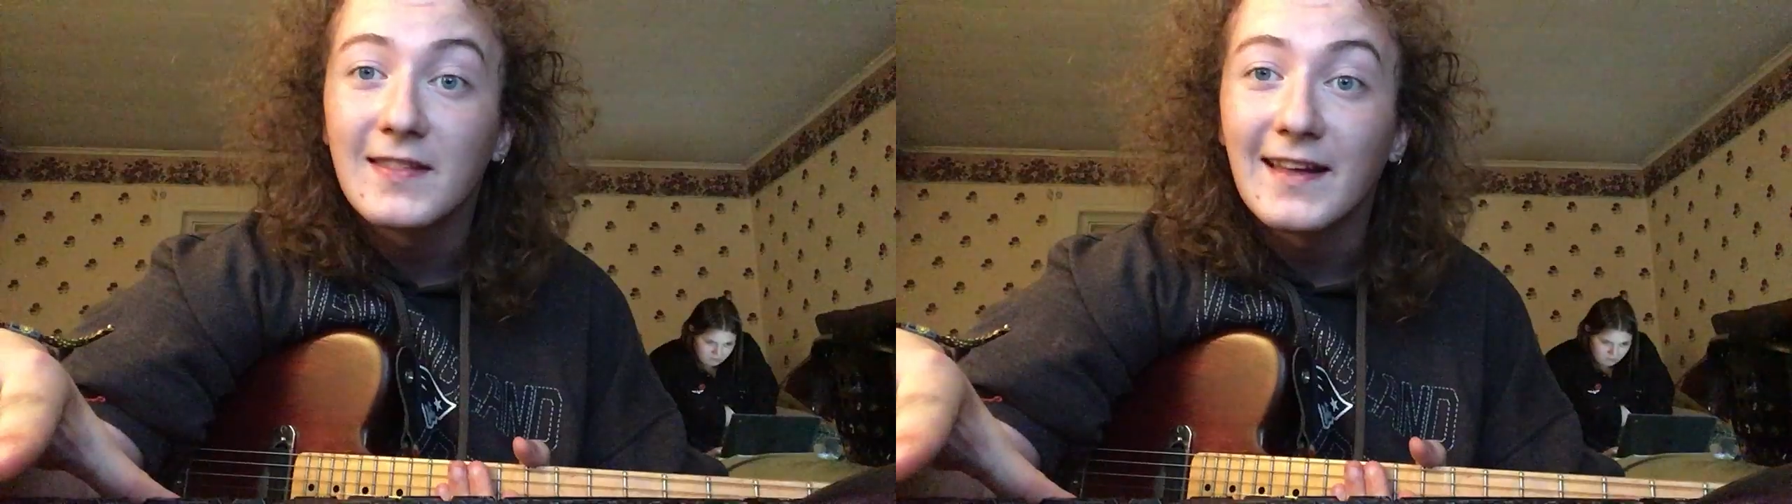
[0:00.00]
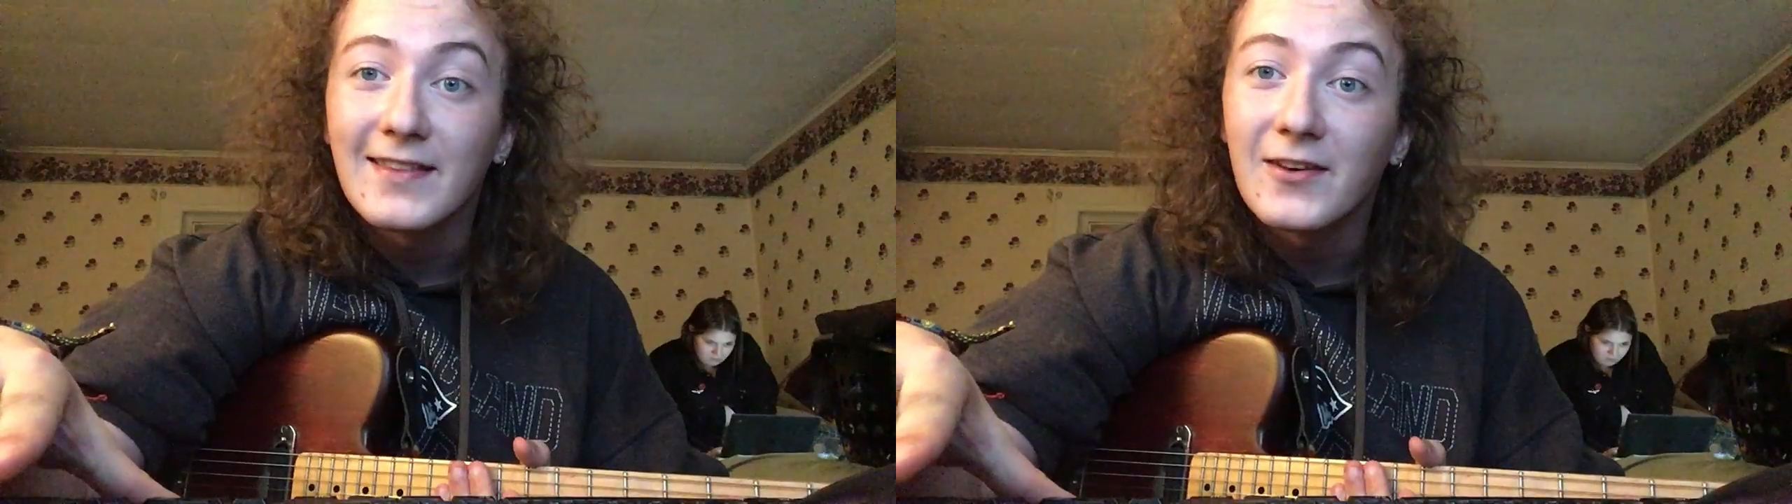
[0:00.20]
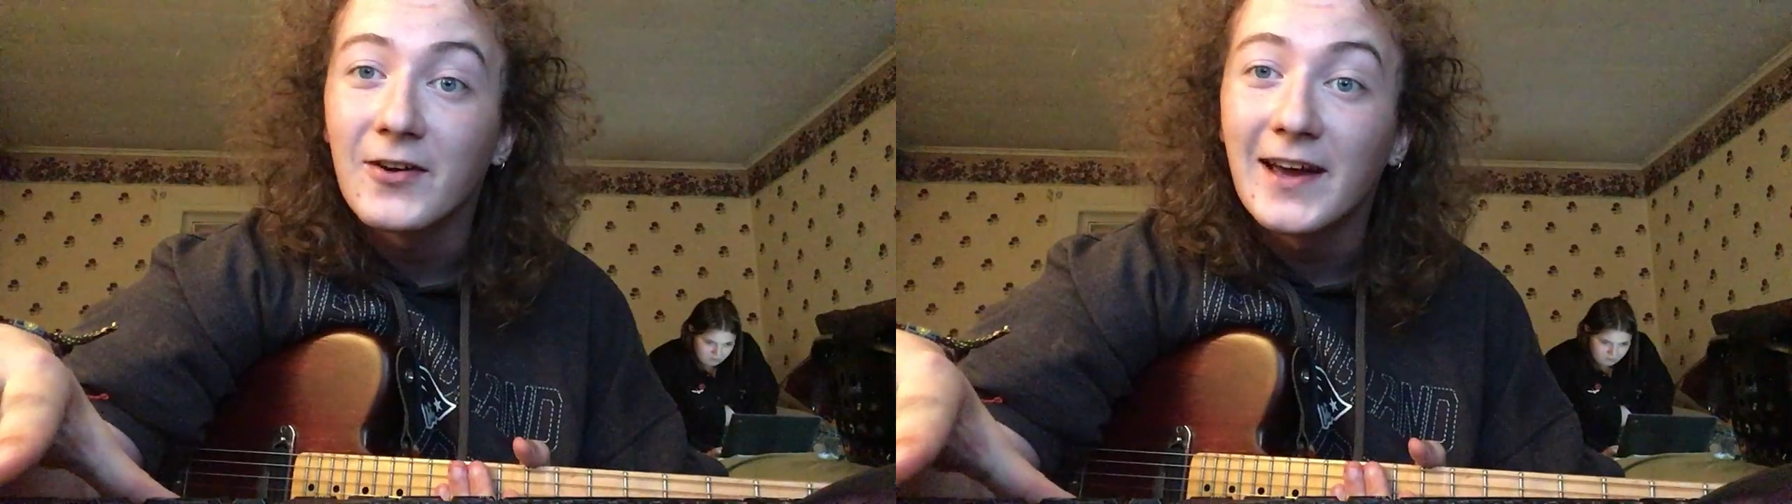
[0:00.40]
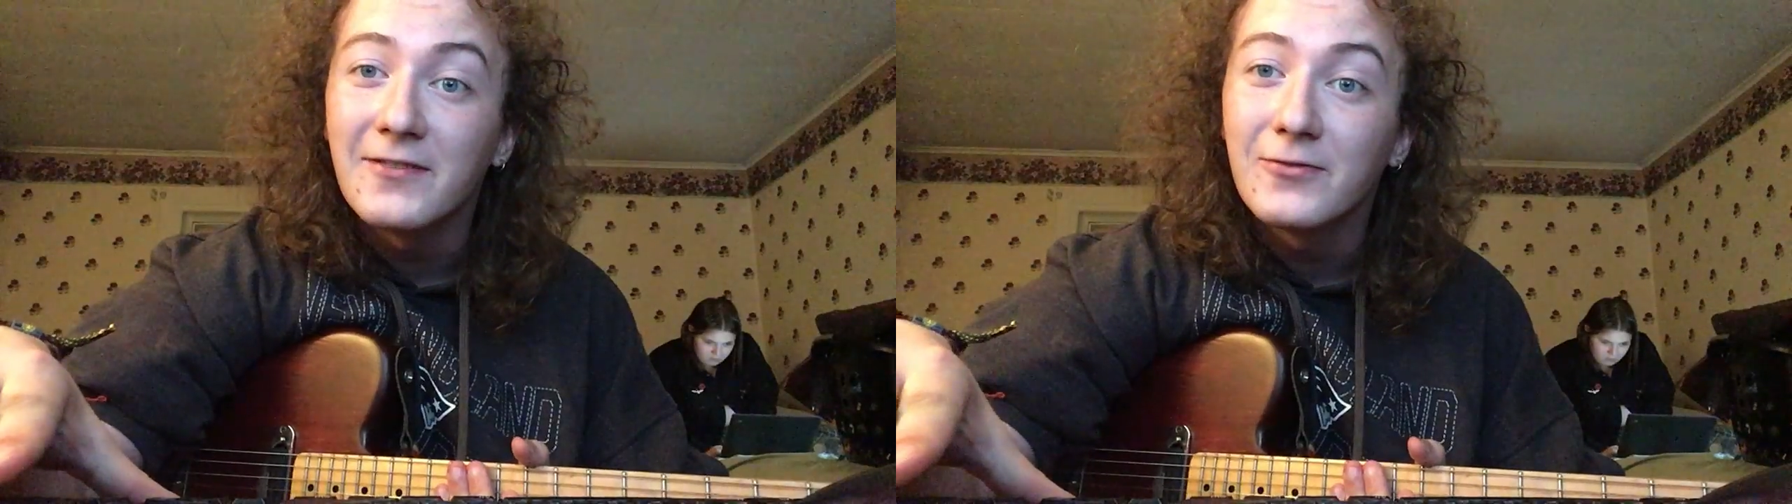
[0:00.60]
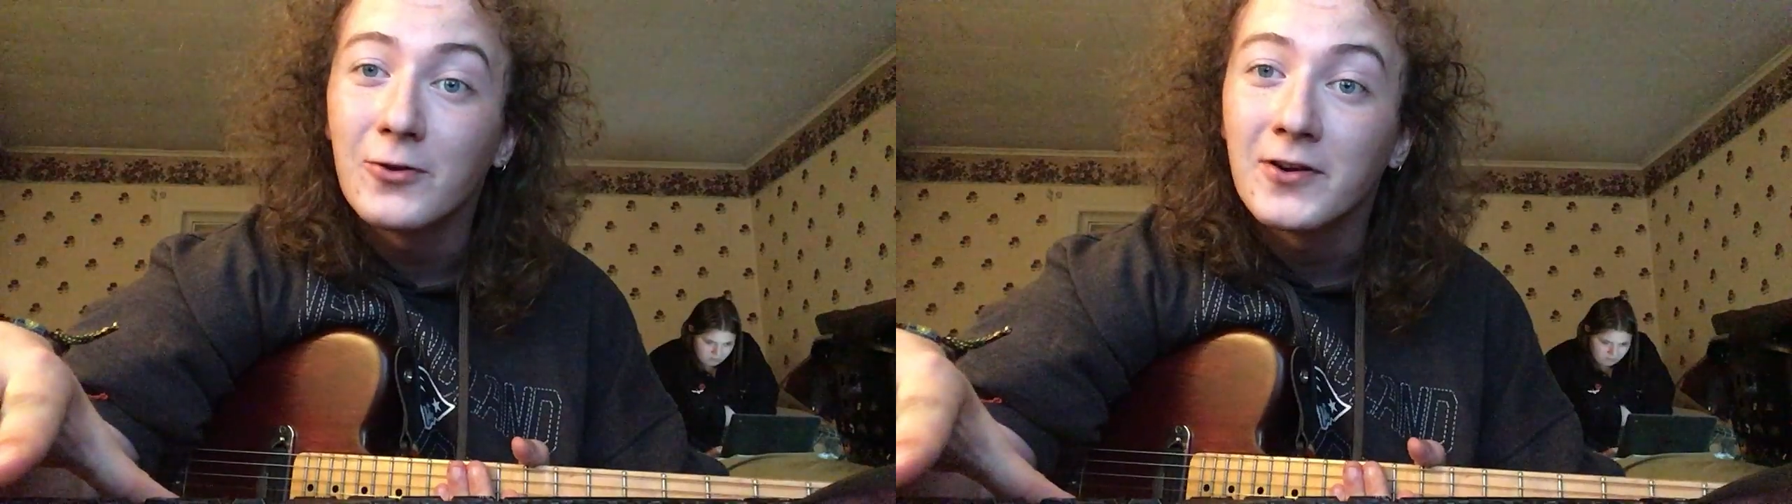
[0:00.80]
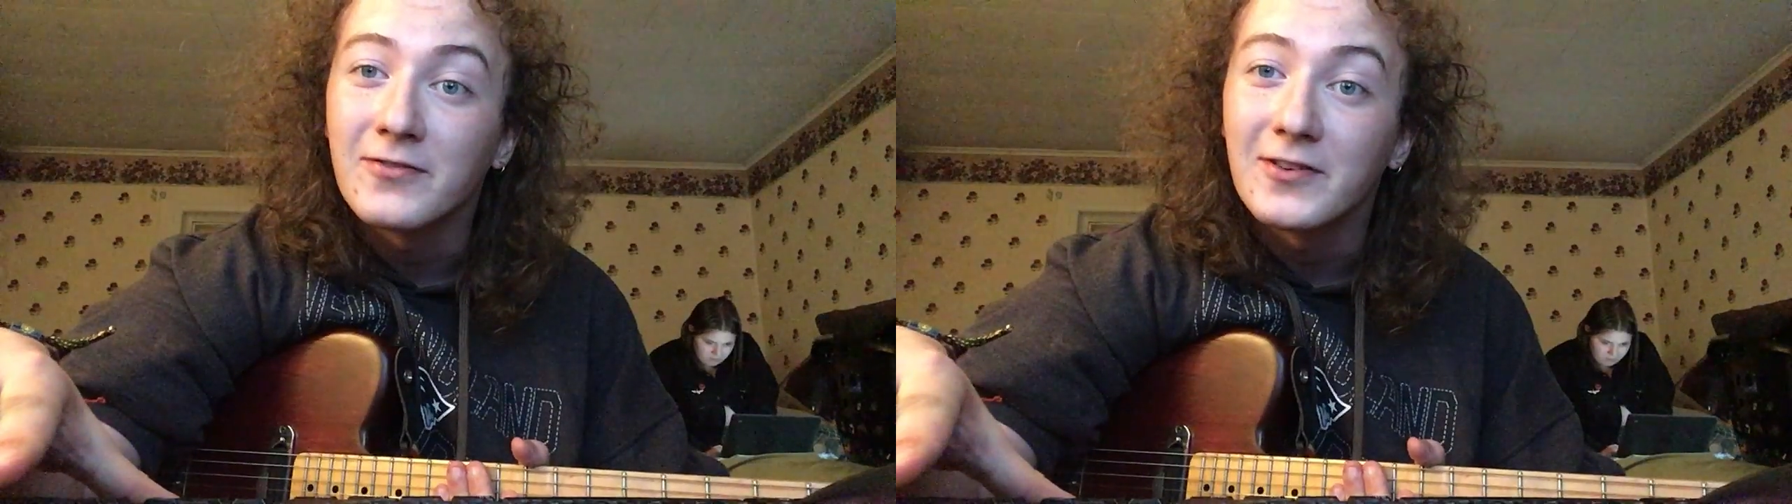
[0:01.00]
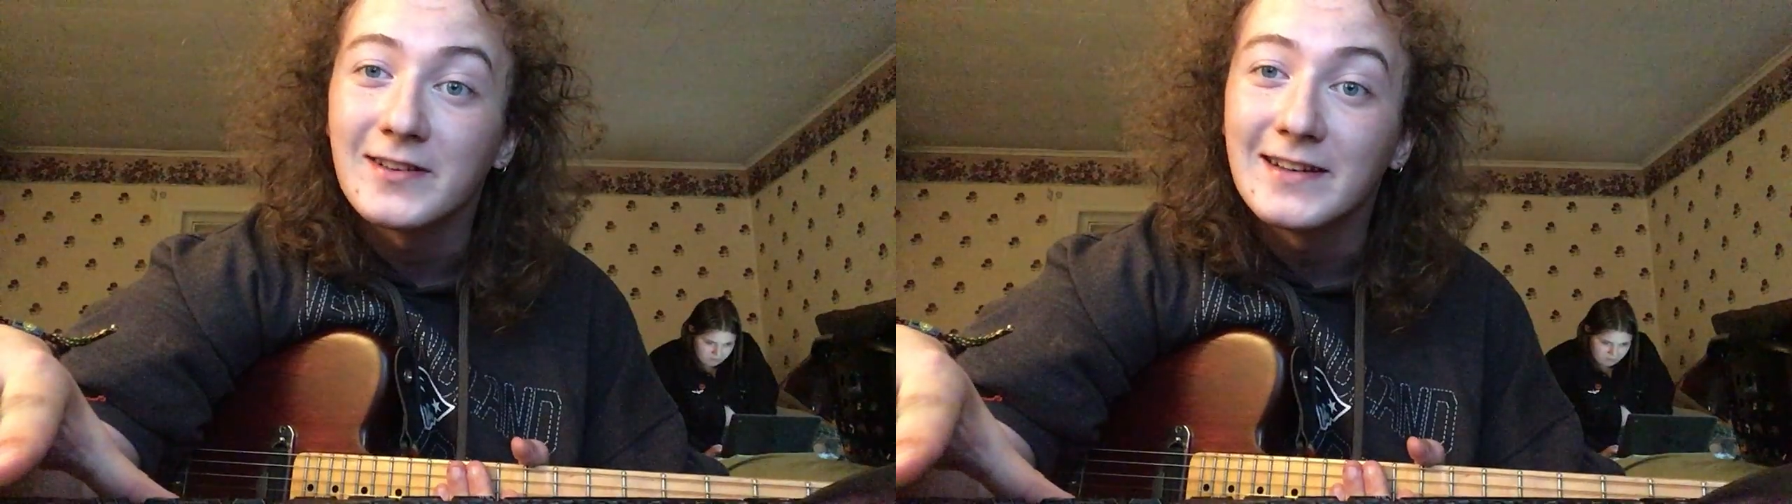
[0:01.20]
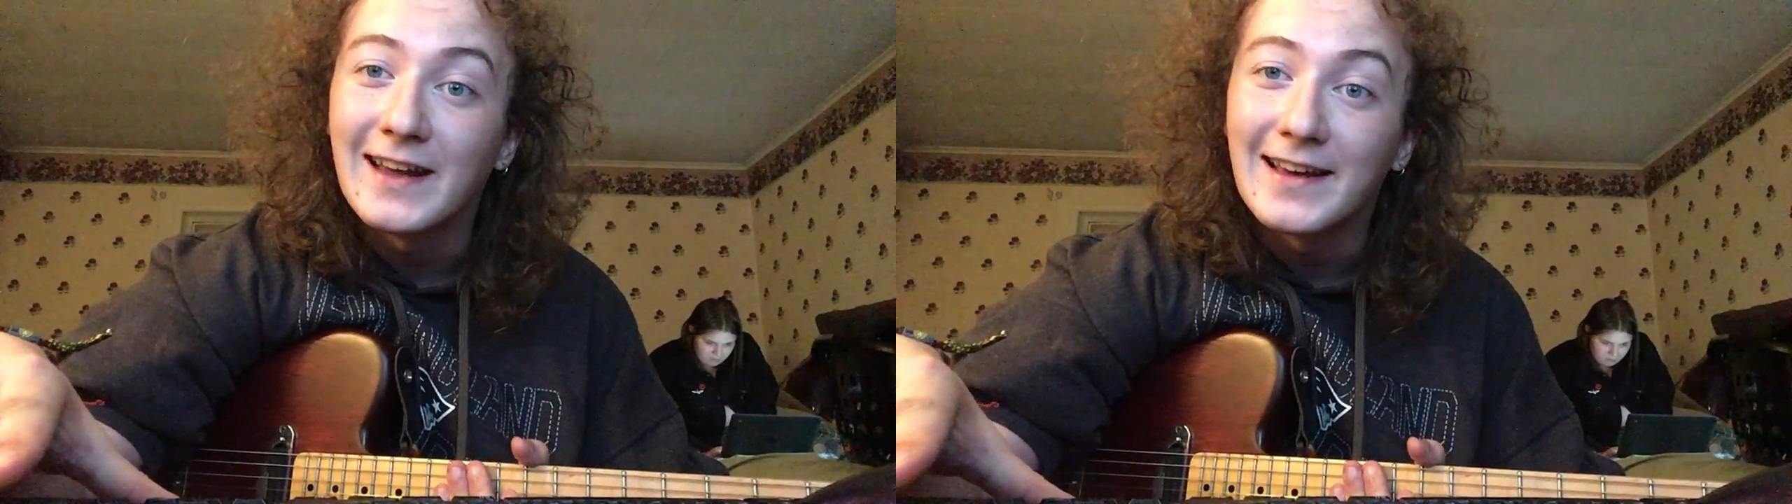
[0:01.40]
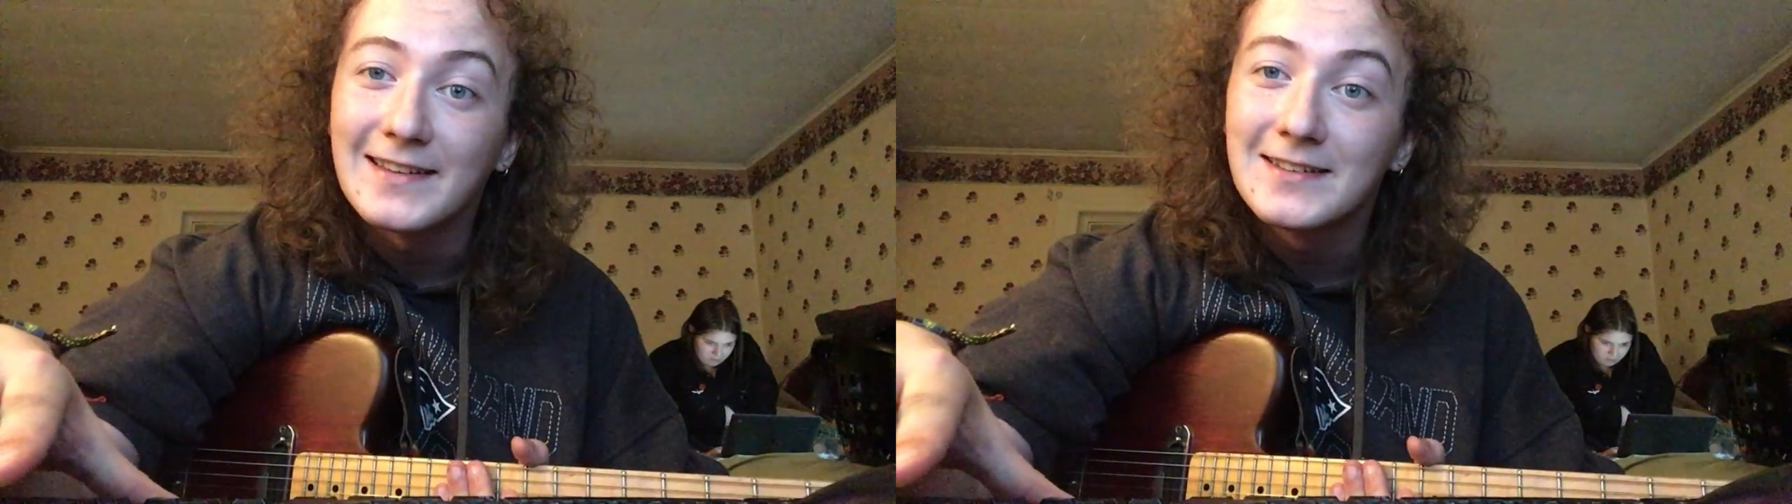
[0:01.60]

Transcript: that's all I have for you for today.